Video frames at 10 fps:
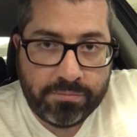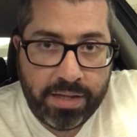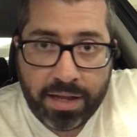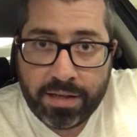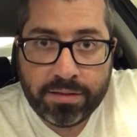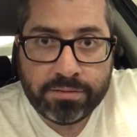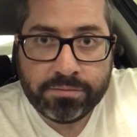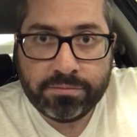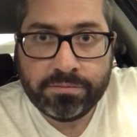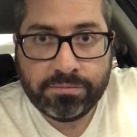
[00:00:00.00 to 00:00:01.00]
yeah.
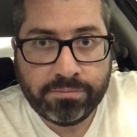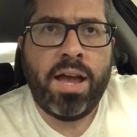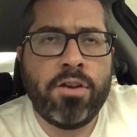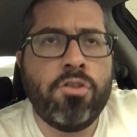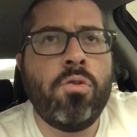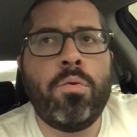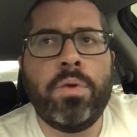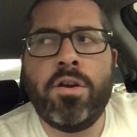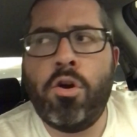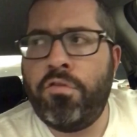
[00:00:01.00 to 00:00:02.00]
I don't know where
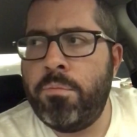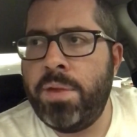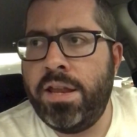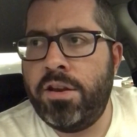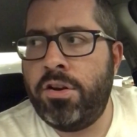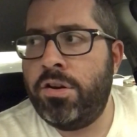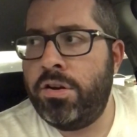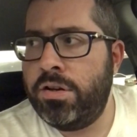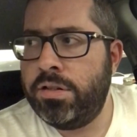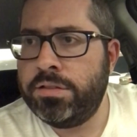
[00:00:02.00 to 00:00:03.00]
we go from
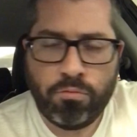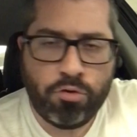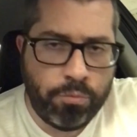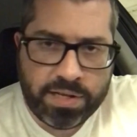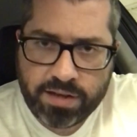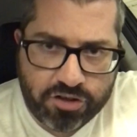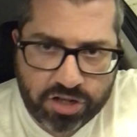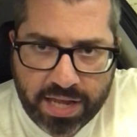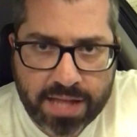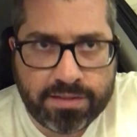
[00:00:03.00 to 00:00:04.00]
here. Ruby
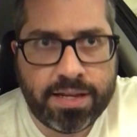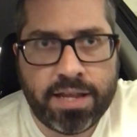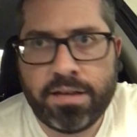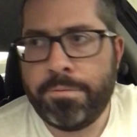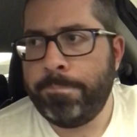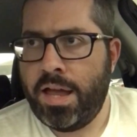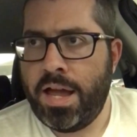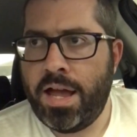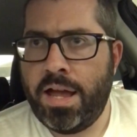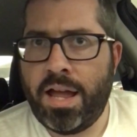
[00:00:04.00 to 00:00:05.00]
Dutch gets it.
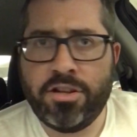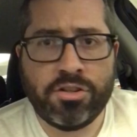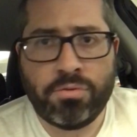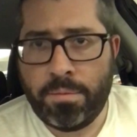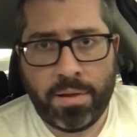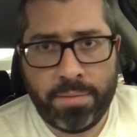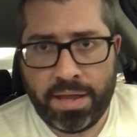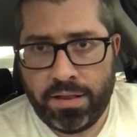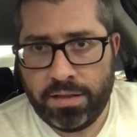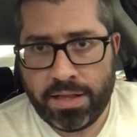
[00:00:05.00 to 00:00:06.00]
I just want my
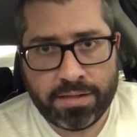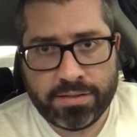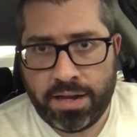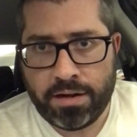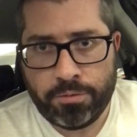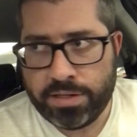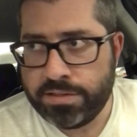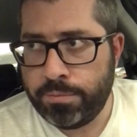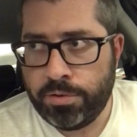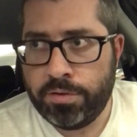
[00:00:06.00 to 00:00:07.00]
mail, and that's not
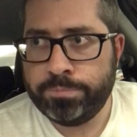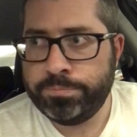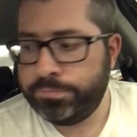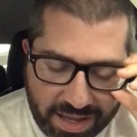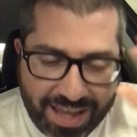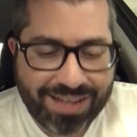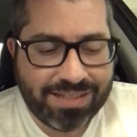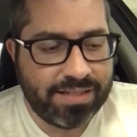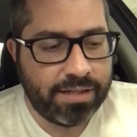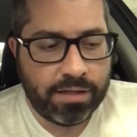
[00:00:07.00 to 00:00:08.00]
unreasonable.
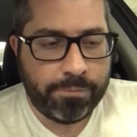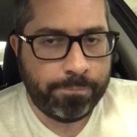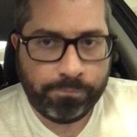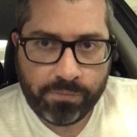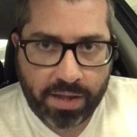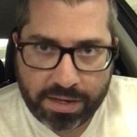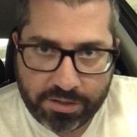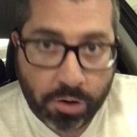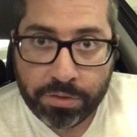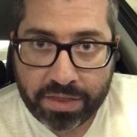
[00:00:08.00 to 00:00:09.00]
And I
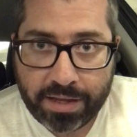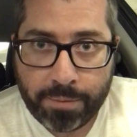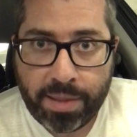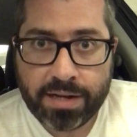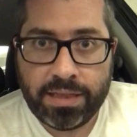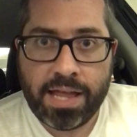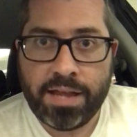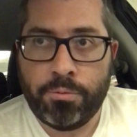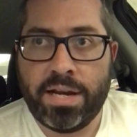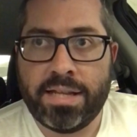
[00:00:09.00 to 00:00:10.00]
don't think I'm out of
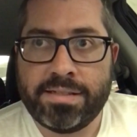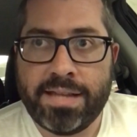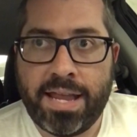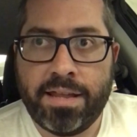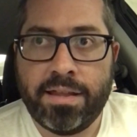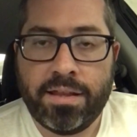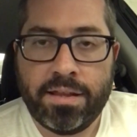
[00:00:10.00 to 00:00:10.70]
line when I say